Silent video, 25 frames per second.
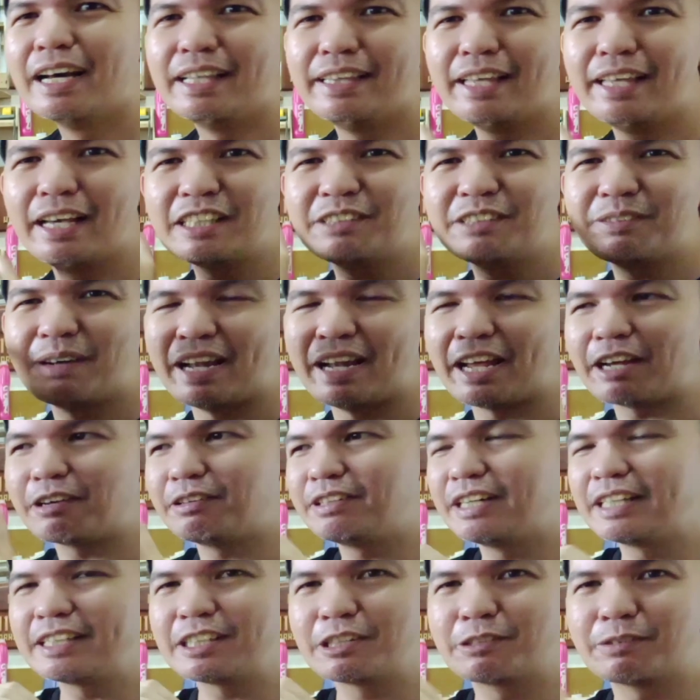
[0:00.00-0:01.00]
This one, I could
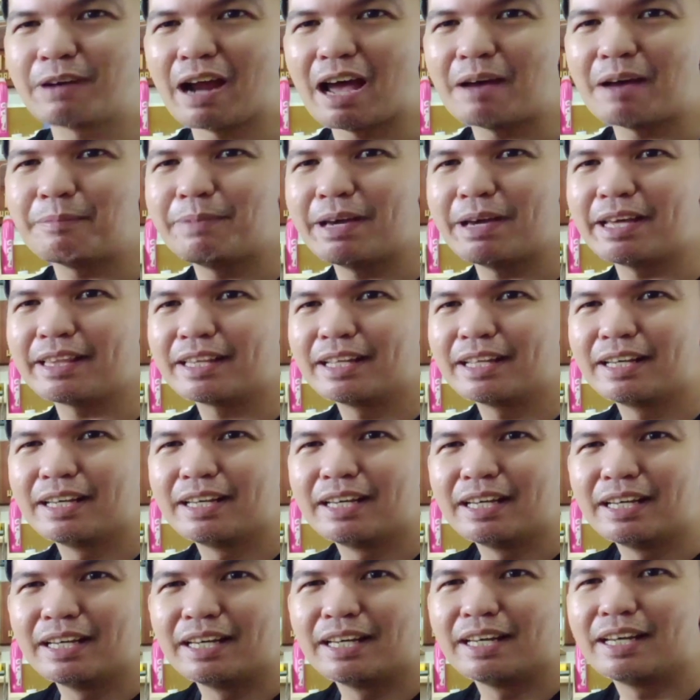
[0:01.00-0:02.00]
just grab it
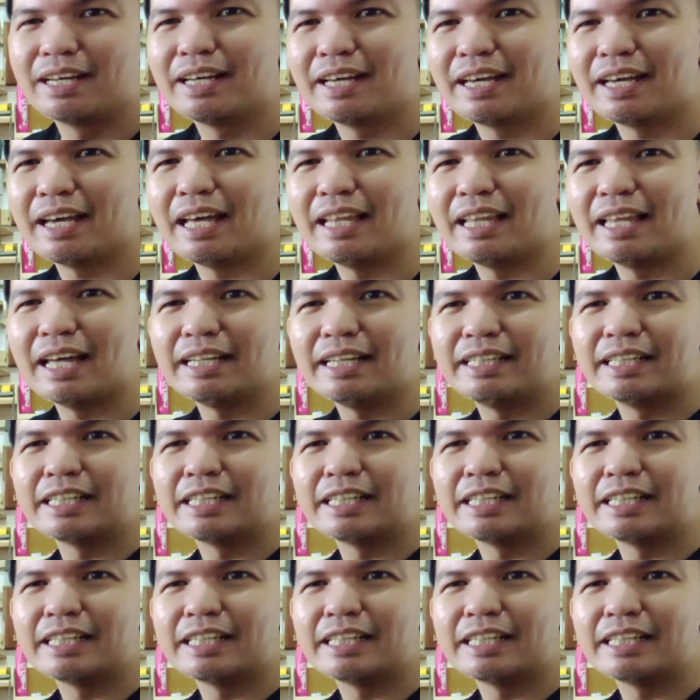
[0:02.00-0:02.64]
and then